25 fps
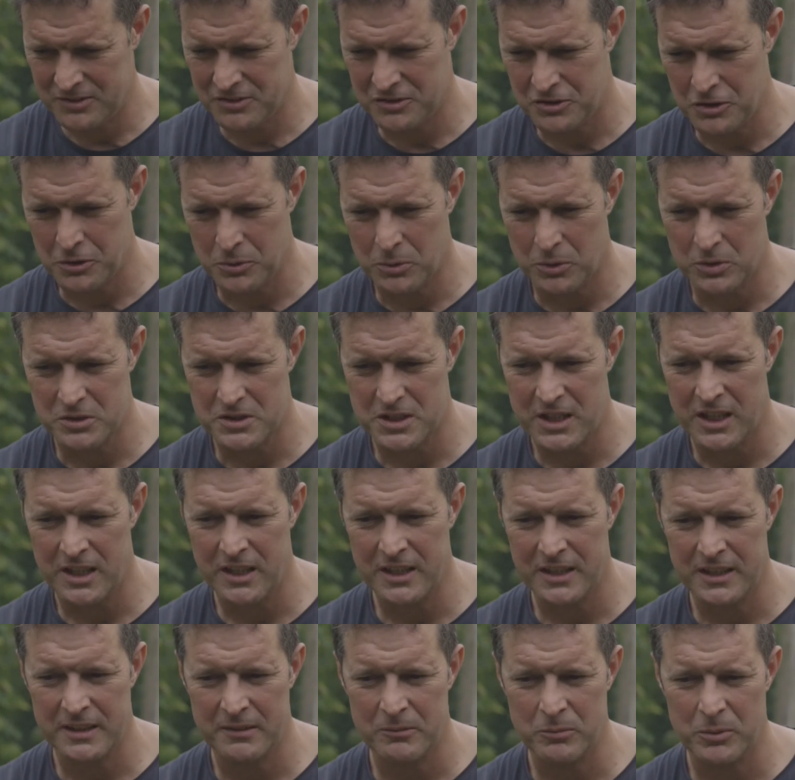do or
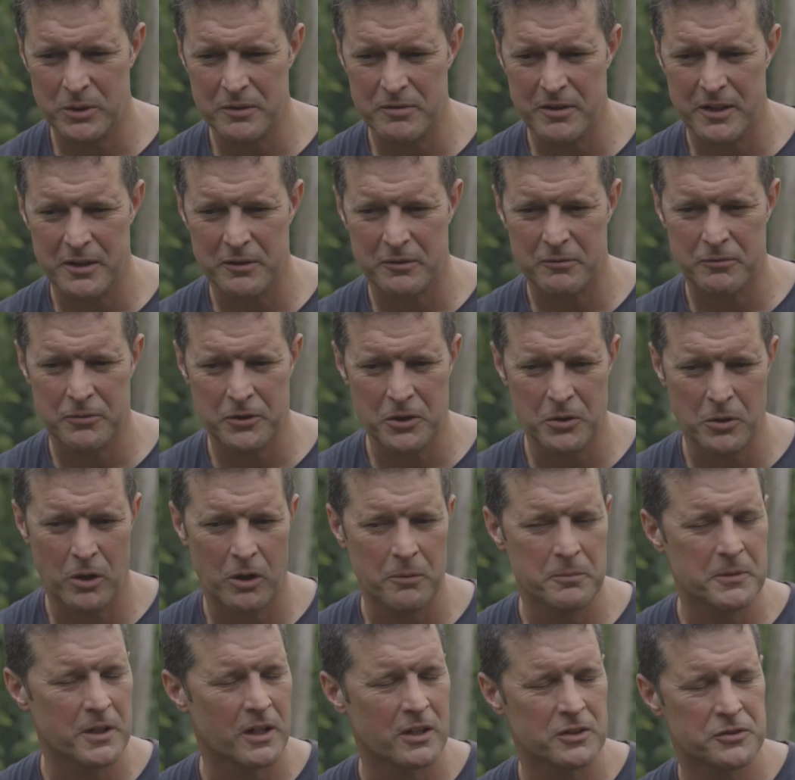die, and we've had a few
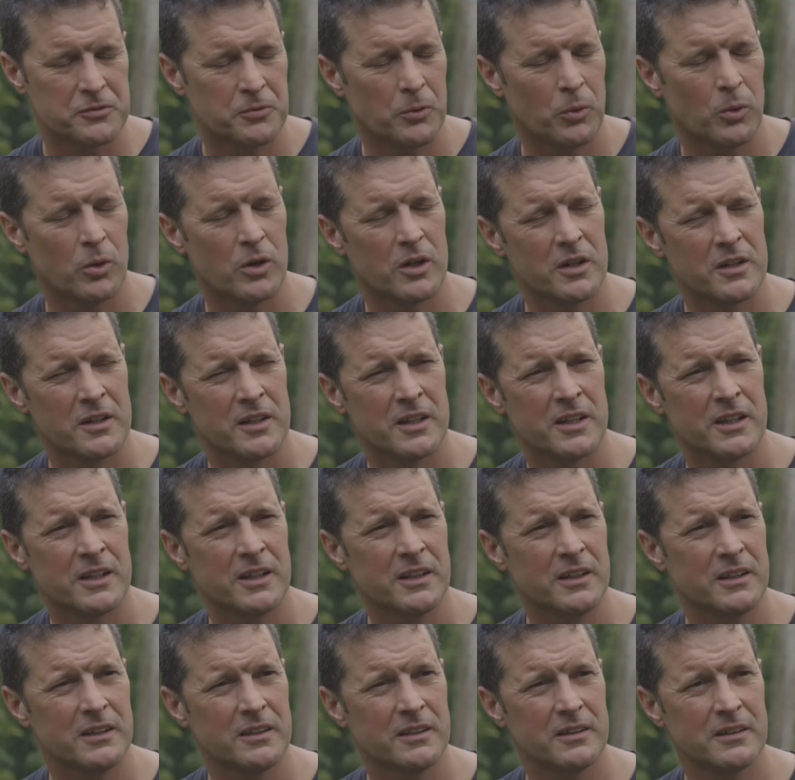hop yards fall on
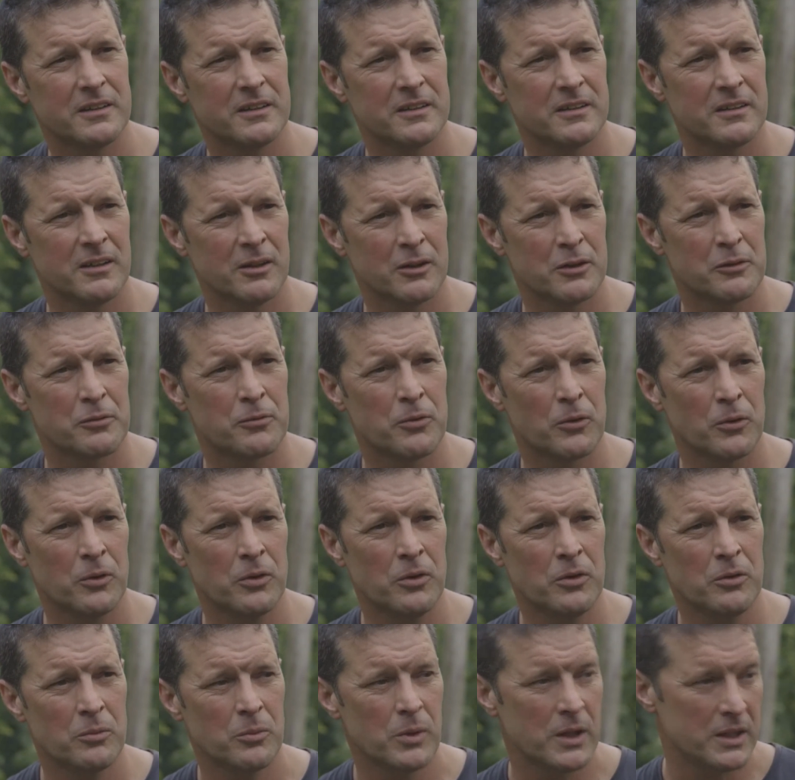the
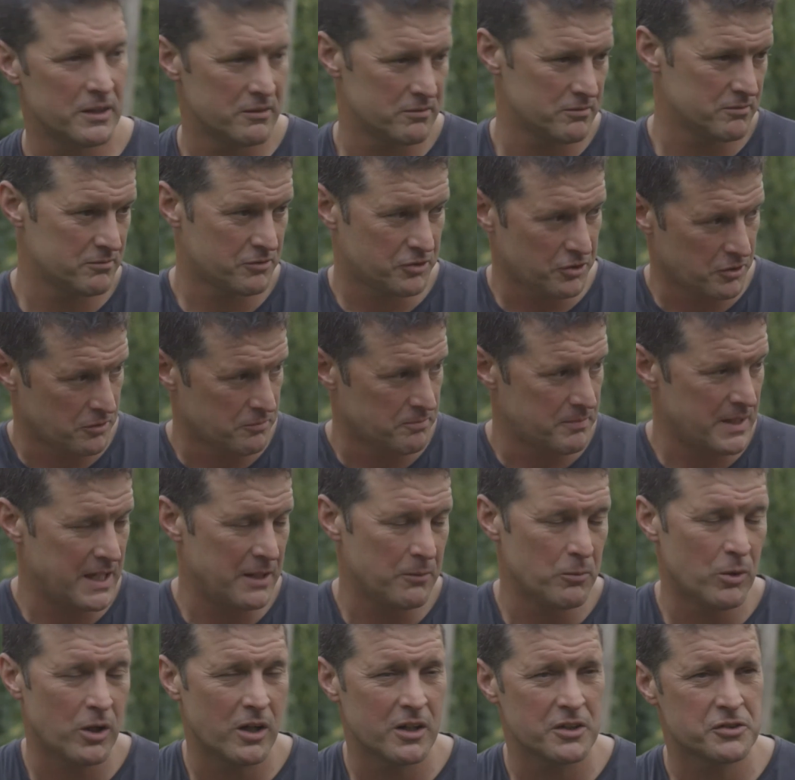floor when sort of
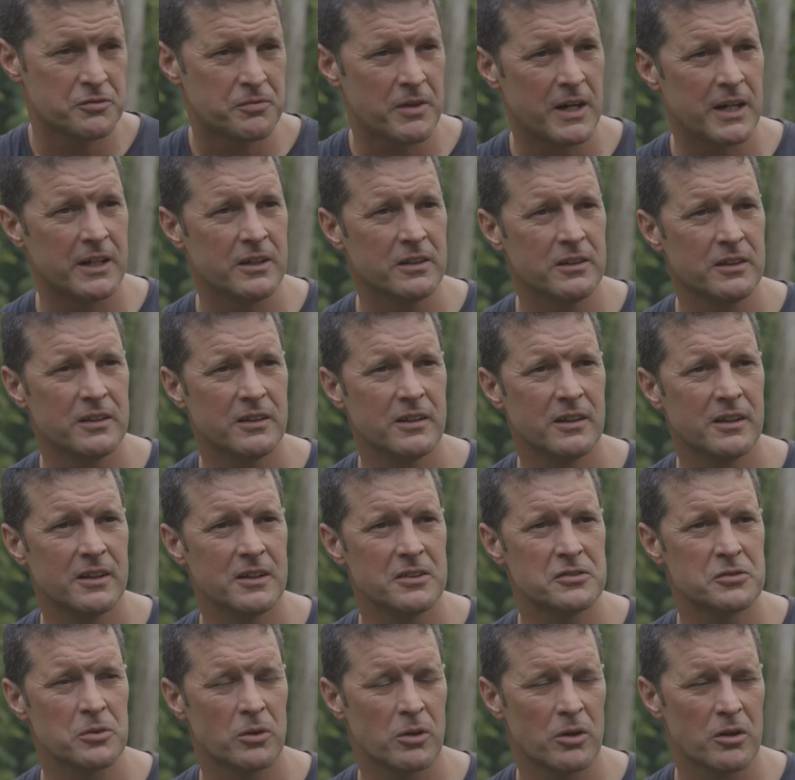main wires fail and
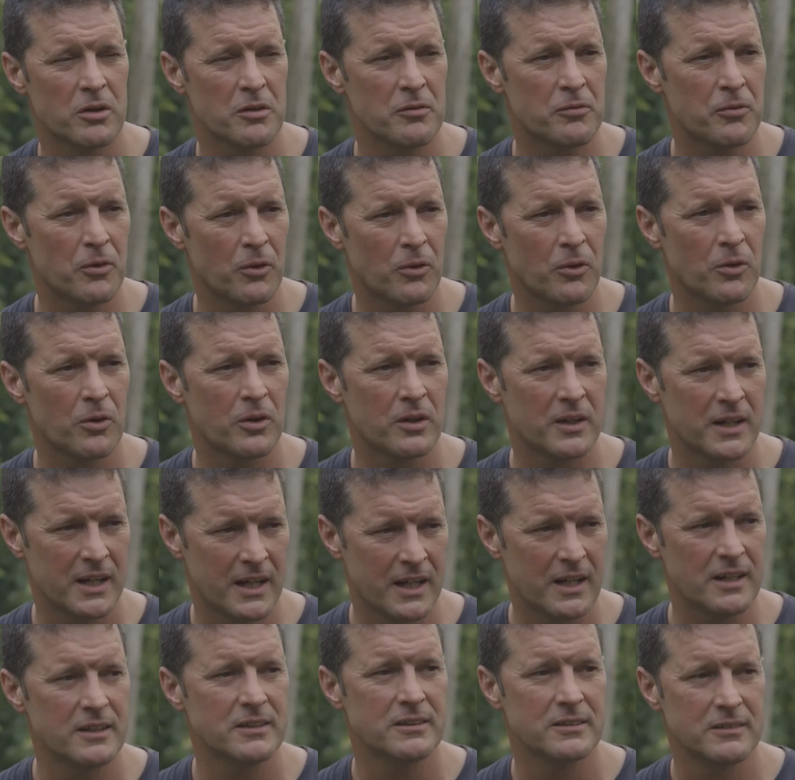it's all on the floor, and
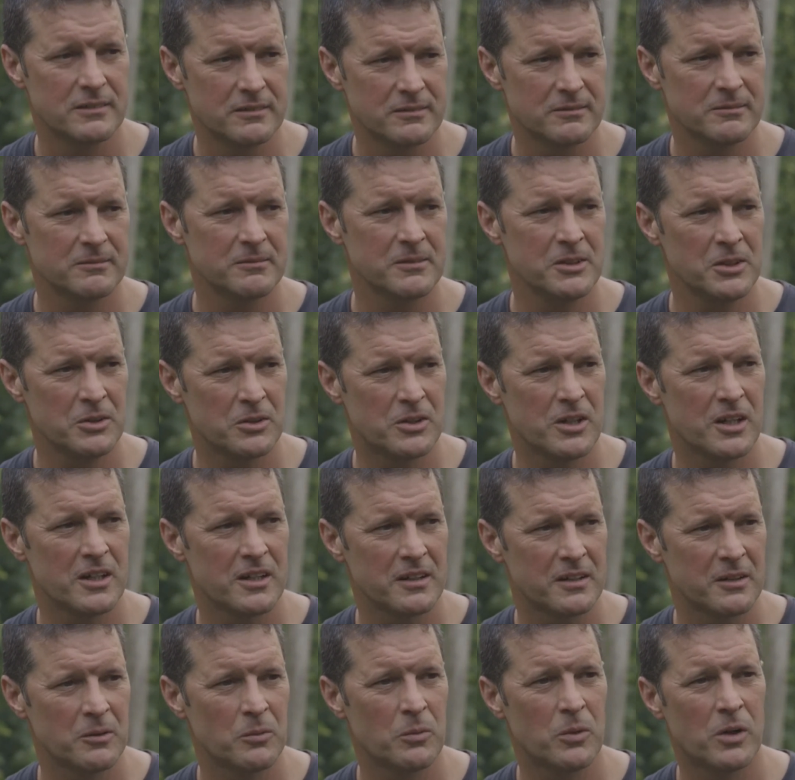that you kind
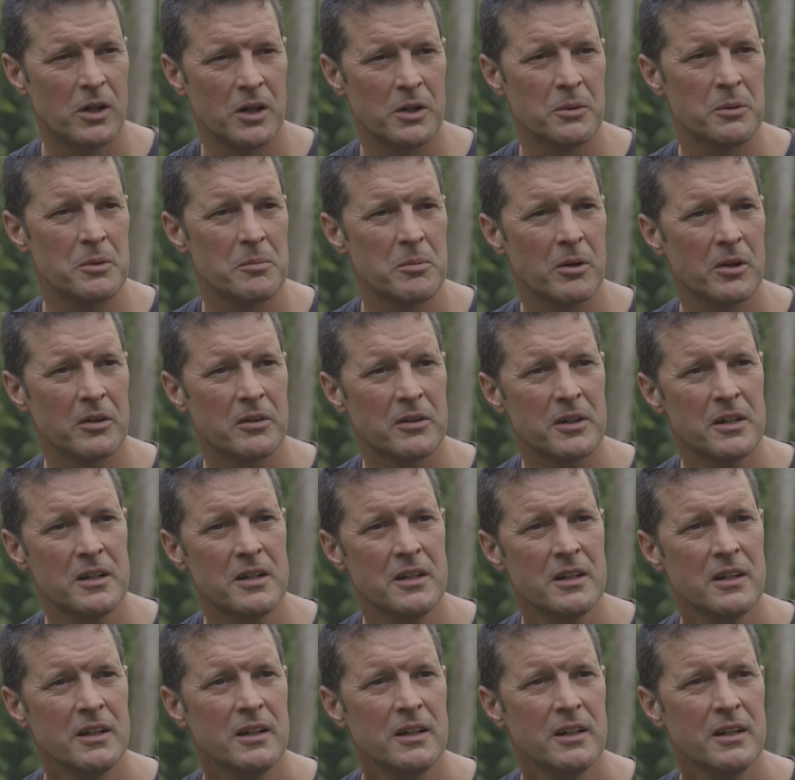of think, why are we bothering?